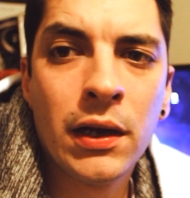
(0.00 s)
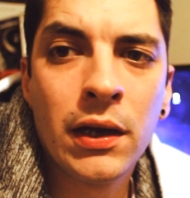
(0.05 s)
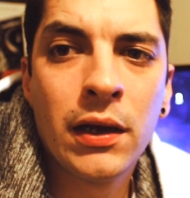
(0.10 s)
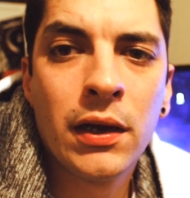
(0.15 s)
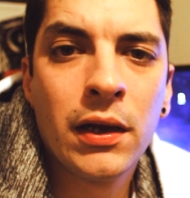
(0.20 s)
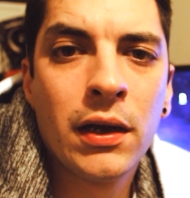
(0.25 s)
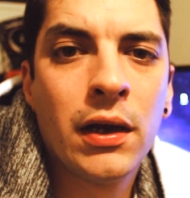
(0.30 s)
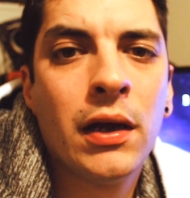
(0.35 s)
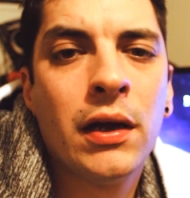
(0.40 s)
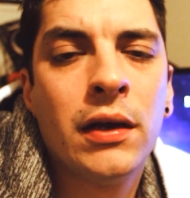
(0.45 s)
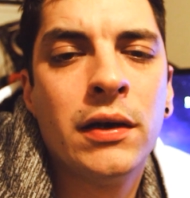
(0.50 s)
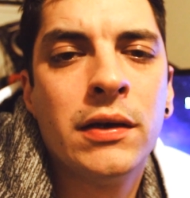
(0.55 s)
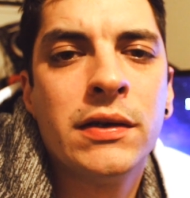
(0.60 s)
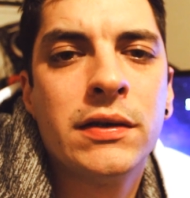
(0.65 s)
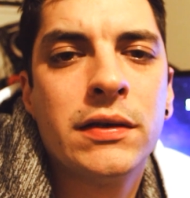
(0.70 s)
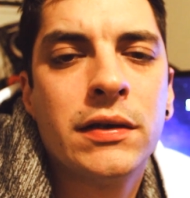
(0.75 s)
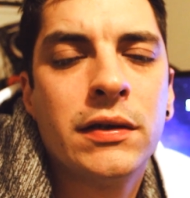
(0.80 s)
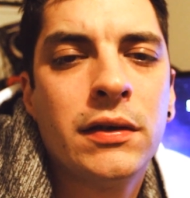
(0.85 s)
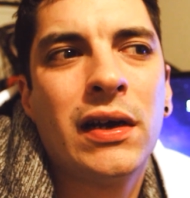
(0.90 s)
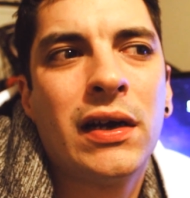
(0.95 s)

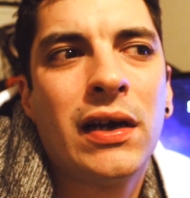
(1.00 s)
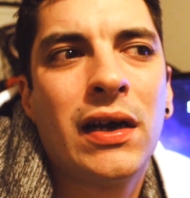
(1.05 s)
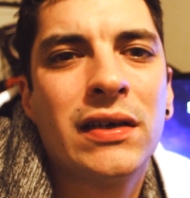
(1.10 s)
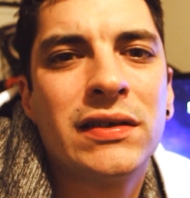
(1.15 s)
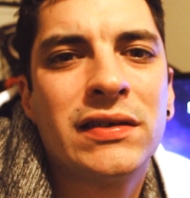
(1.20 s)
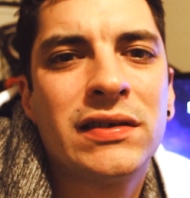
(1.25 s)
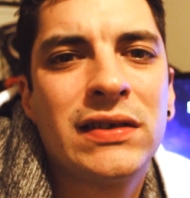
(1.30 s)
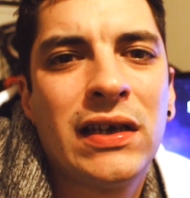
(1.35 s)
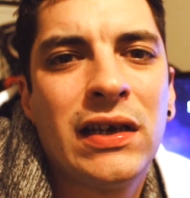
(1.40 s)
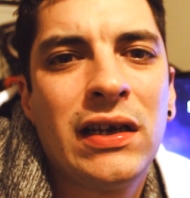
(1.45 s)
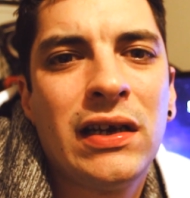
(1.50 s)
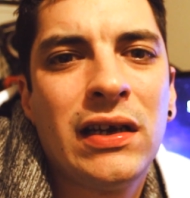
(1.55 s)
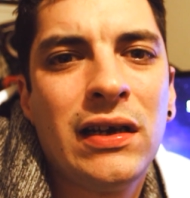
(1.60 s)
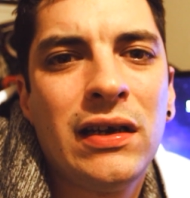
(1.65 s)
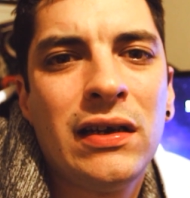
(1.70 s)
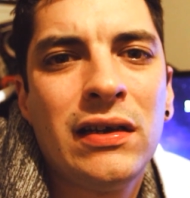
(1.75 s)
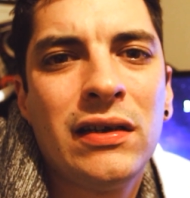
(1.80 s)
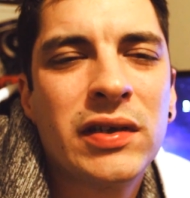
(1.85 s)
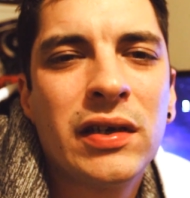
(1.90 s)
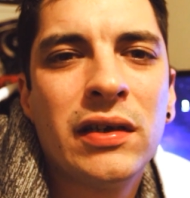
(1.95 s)
and I gotta
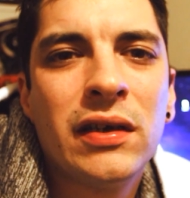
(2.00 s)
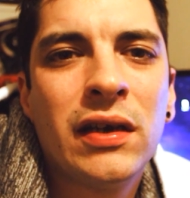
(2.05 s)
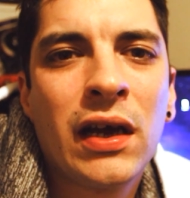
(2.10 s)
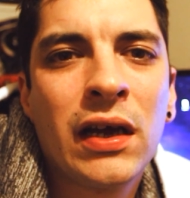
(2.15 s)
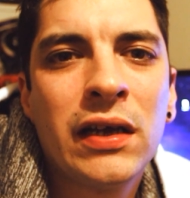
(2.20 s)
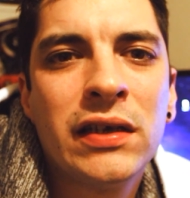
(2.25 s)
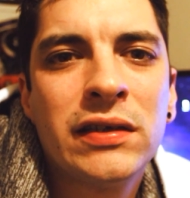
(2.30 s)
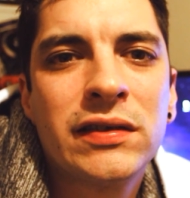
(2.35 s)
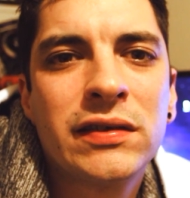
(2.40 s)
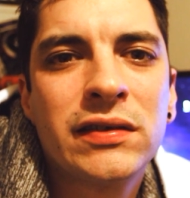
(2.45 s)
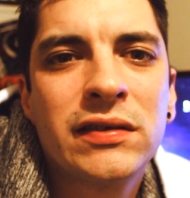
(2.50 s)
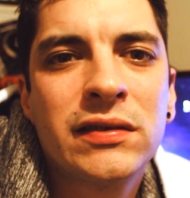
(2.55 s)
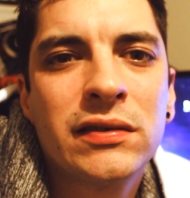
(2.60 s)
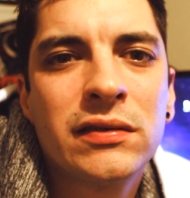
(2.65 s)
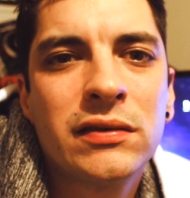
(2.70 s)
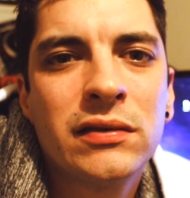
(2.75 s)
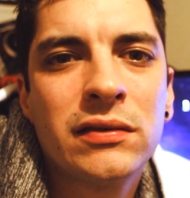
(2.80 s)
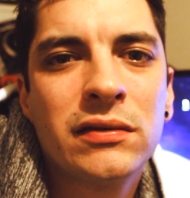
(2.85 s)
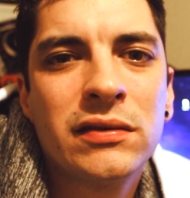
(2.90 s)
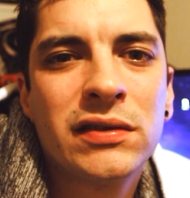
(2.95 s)
say it's a nice
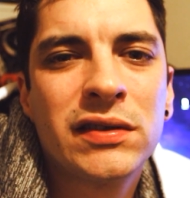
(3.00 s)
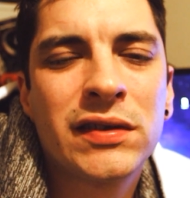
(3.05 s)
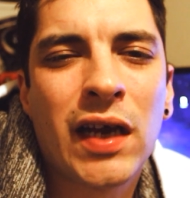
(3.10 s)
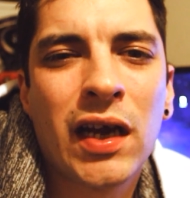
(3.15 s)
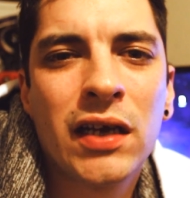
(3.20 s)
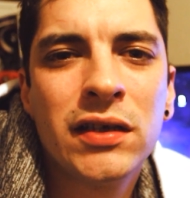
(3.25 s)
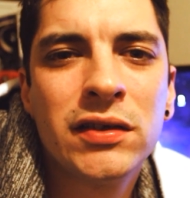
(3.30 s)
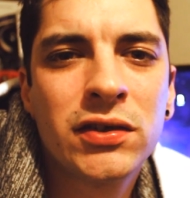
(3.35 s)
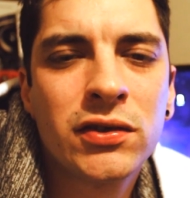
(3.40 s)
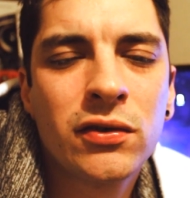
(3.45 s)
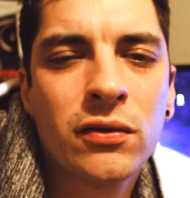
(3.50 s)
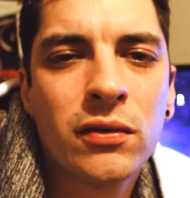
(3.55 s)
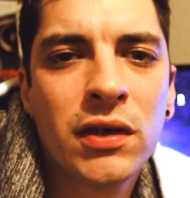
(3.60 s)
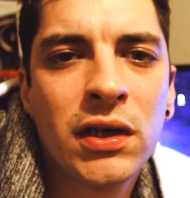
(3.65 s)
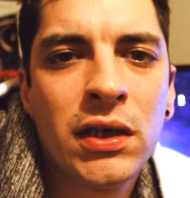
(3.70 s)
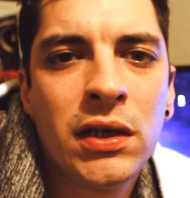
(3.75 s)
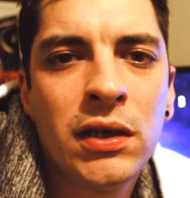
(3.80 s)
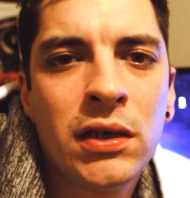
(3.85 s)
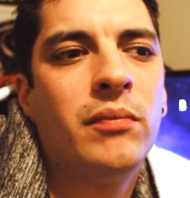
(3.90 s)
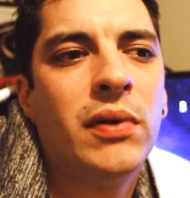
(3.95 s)
side
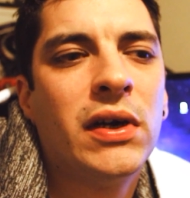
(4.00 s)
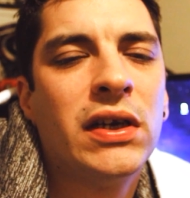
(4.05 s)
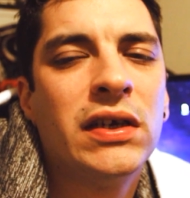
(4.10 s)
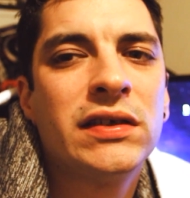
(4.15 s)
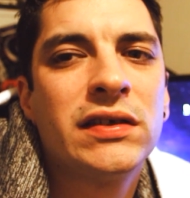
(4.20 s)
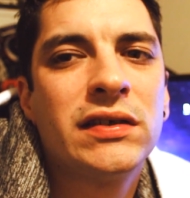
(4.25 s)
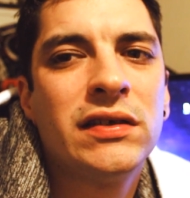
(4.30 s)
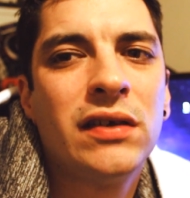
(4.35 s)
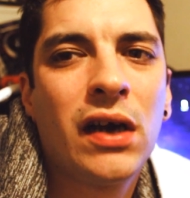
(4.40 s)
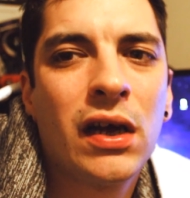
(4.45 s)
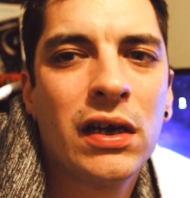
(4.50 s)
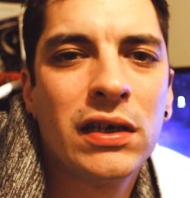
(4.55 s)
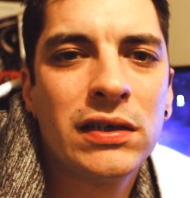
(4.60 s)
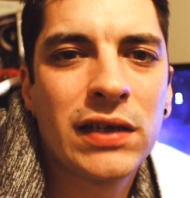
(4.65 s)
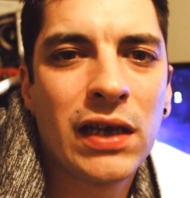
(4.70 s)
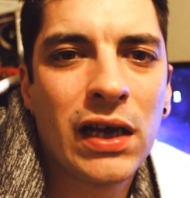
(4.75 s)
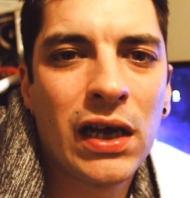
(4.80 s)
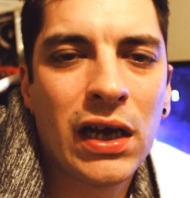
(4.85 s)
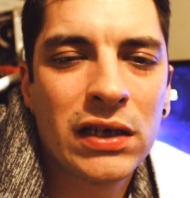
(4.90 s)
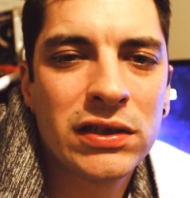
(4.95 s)
story, but it's not
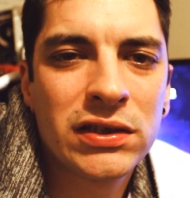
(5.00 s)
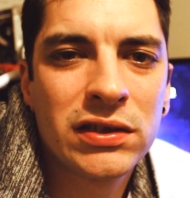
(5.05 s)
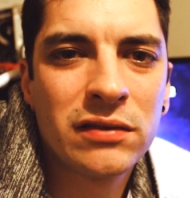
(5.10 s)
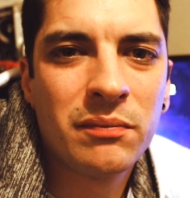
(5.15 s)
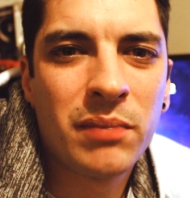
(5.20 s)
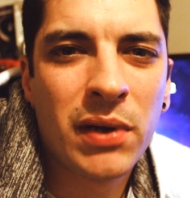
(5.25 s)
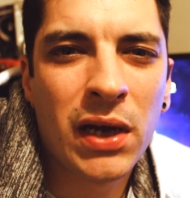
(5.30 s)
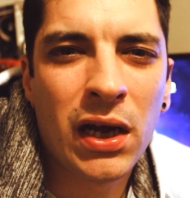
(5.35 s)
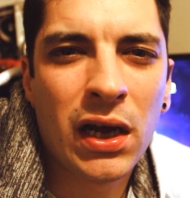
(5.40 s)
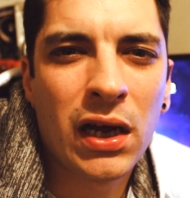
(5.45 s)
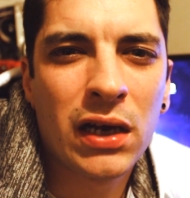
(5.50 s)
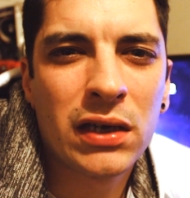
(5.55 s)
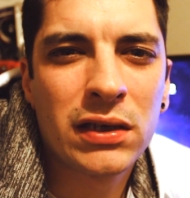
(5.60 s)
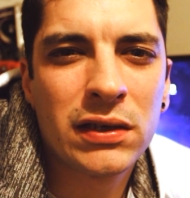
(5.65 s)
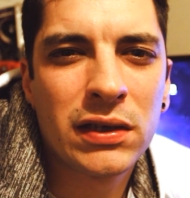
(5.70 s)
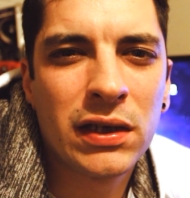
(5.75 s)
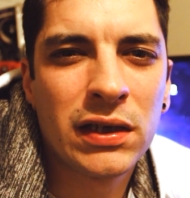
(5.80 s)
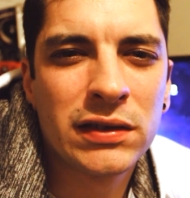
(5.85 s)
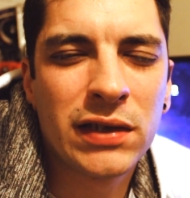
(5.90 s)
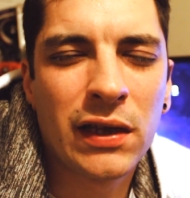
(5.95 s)
as
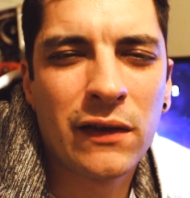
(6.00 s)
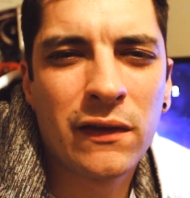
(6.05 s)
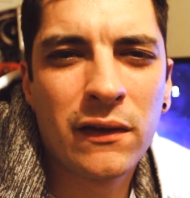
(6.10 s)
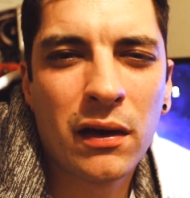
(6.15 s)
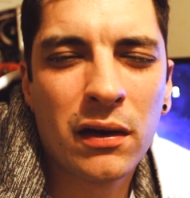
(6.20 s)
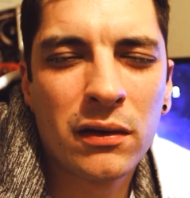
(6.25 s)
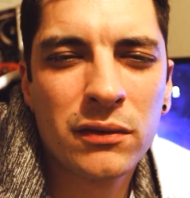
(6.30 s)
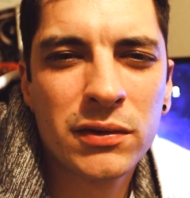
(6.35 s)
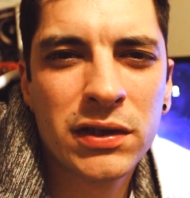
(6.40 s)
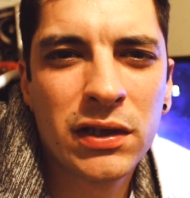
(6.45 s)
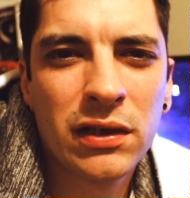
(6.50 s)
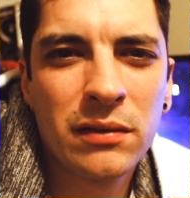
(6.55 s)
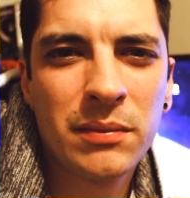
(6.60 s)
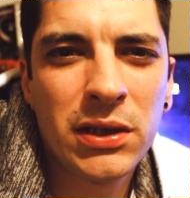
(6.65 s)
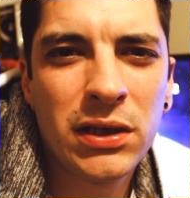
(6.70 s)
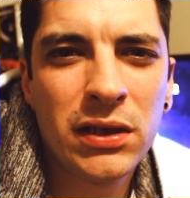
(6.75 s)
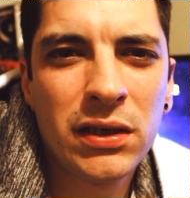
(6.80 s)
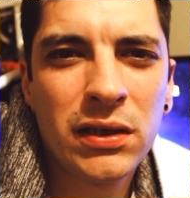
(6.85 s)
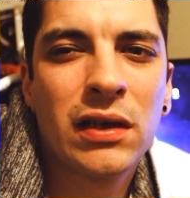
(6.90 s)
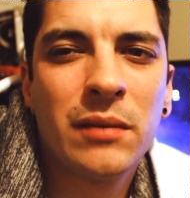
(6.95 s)
action-packed as I thought it was gonna
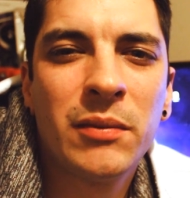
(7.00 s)
be.